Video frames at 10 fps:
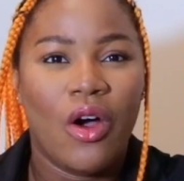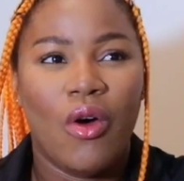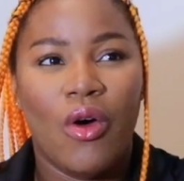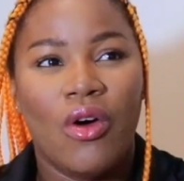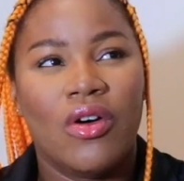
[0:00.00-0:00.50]

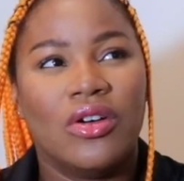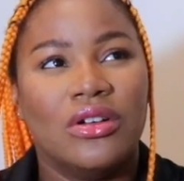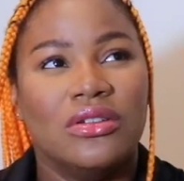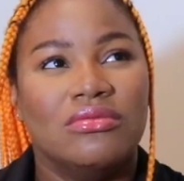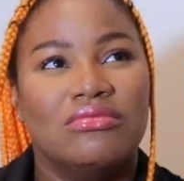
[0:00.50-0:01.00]

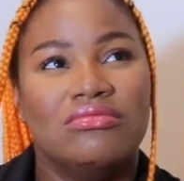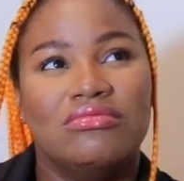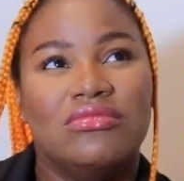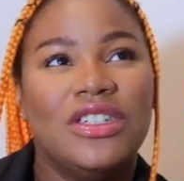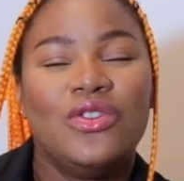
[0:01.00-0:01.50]
Or
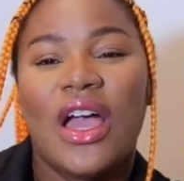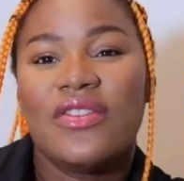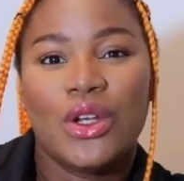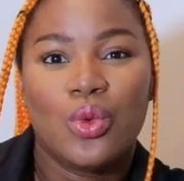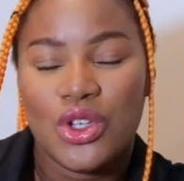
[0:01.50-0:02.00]
if you
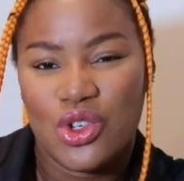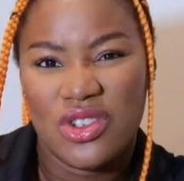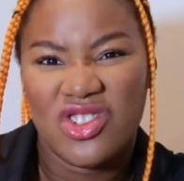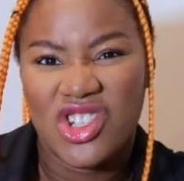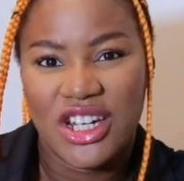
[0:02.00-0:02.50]
have any
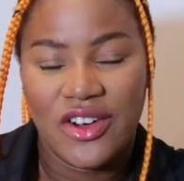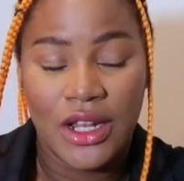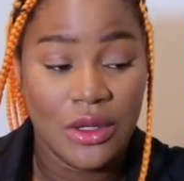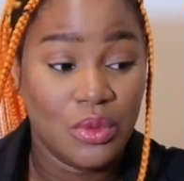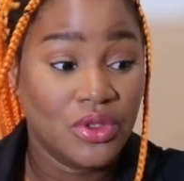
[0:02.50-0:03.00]
questions
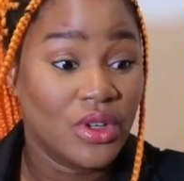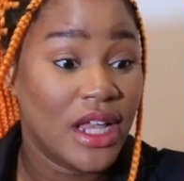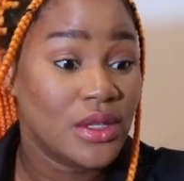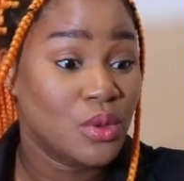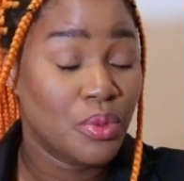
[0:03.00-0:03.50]
generally with
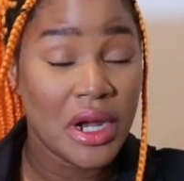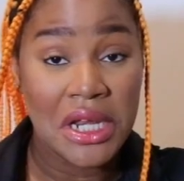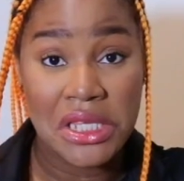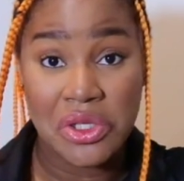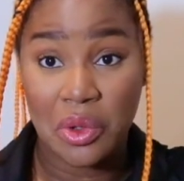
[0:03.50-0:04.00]
regards to
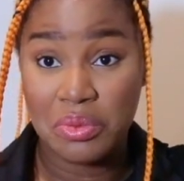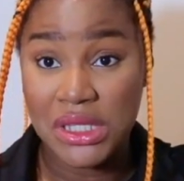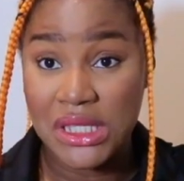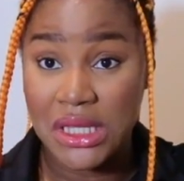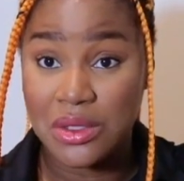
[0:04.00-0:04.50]
pregnancy or
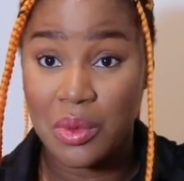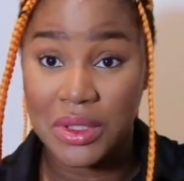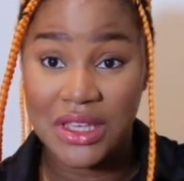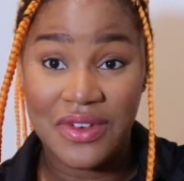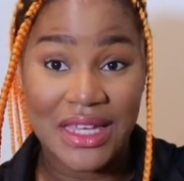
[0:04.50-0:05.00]
business or
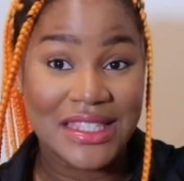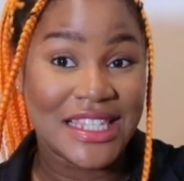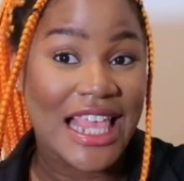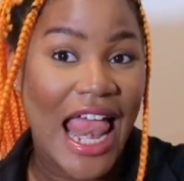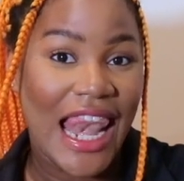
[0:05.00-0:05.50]
whatever it
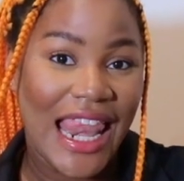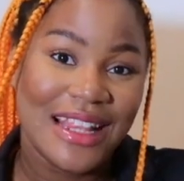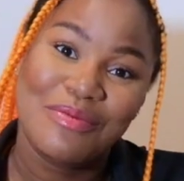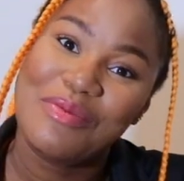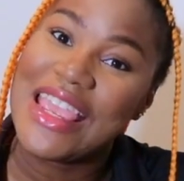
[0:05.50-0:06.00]
is,
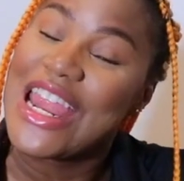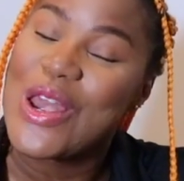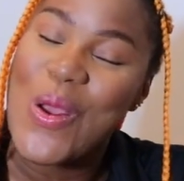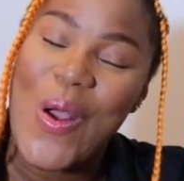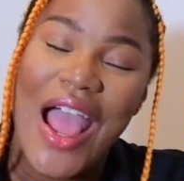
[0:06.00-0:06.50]
let me
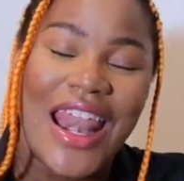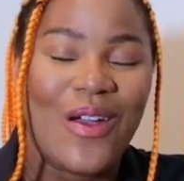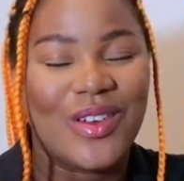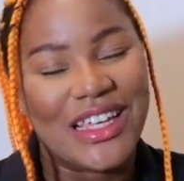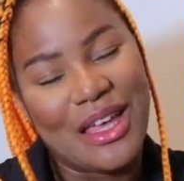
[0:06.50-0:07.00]
know and
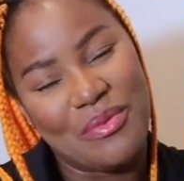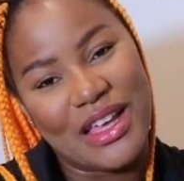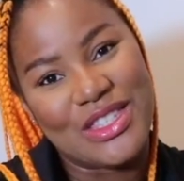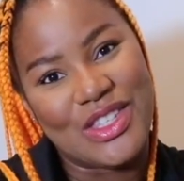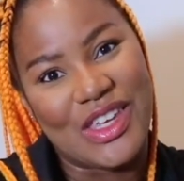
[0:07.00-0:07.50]
I will get
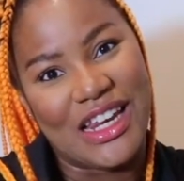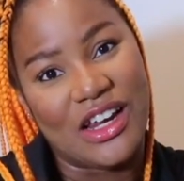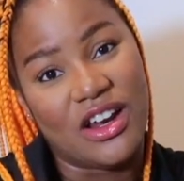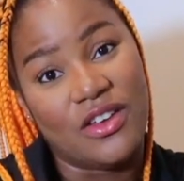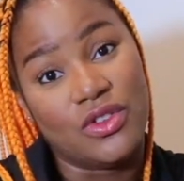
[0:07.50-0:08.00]
back to you in
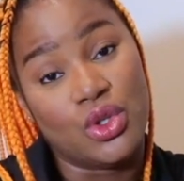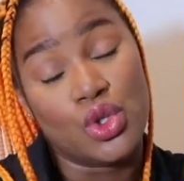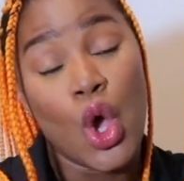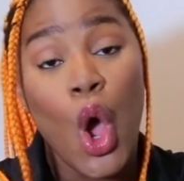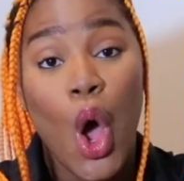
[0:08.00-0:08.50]
another
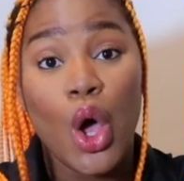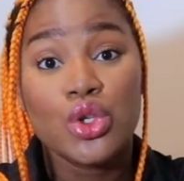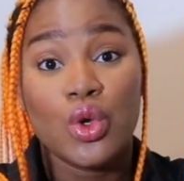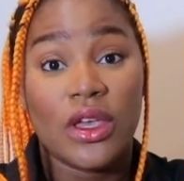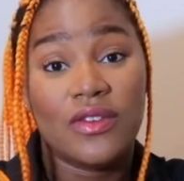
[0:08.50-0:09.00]
videos.
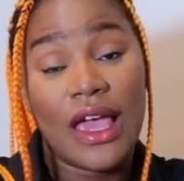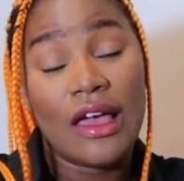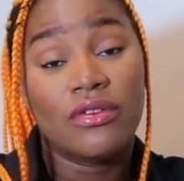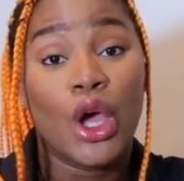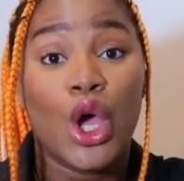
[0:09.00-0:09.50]
Also, if you
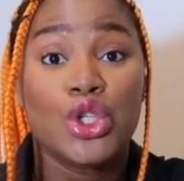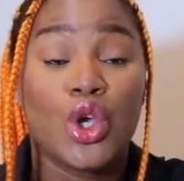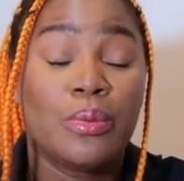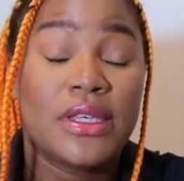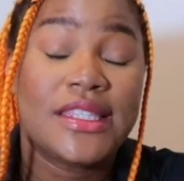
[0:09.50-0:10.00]
have
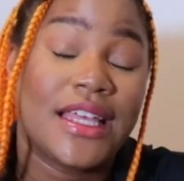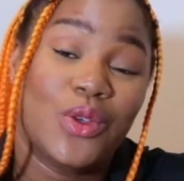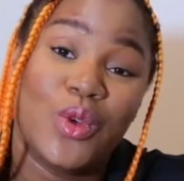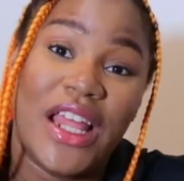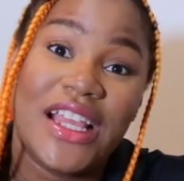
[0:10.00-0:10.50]
topics that
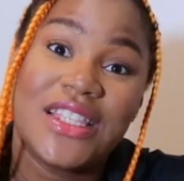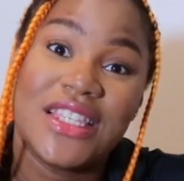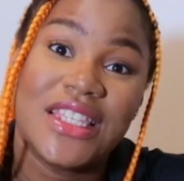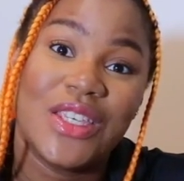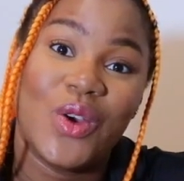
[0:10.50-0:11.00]
you would like
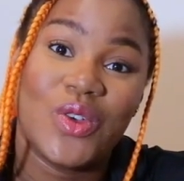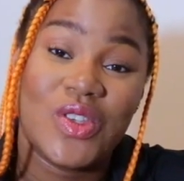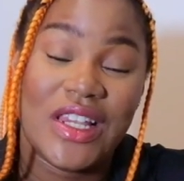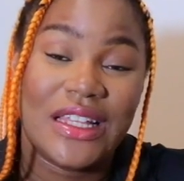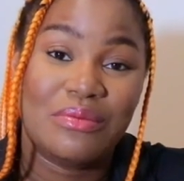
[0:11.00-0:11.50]
to see,
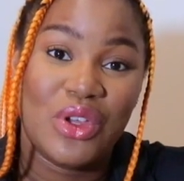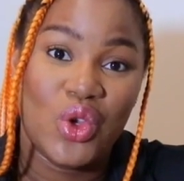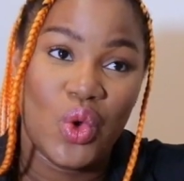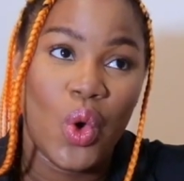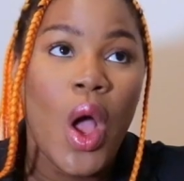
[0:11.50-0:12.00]
also let me
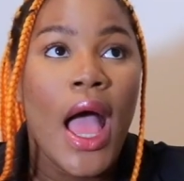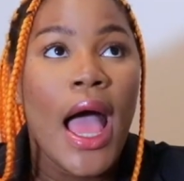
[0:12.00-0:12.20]
know.